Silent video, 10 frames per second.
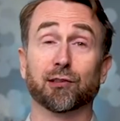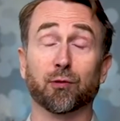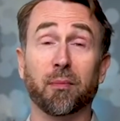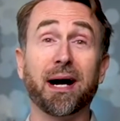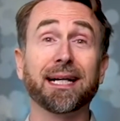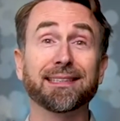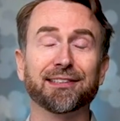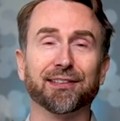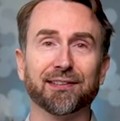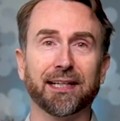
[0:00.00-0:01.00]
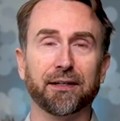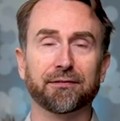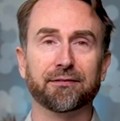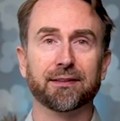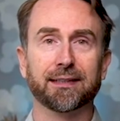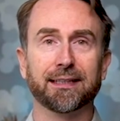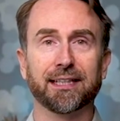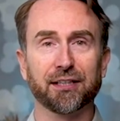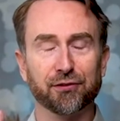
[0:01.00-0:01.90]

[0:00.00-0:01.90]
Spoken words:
Remind yourself that you